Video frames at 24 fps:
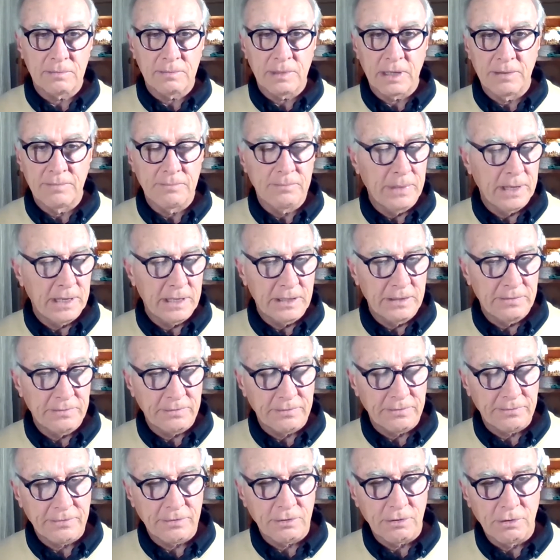in many
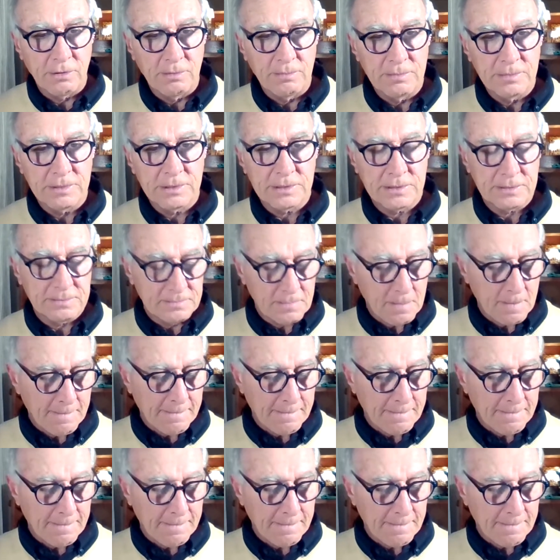different forms.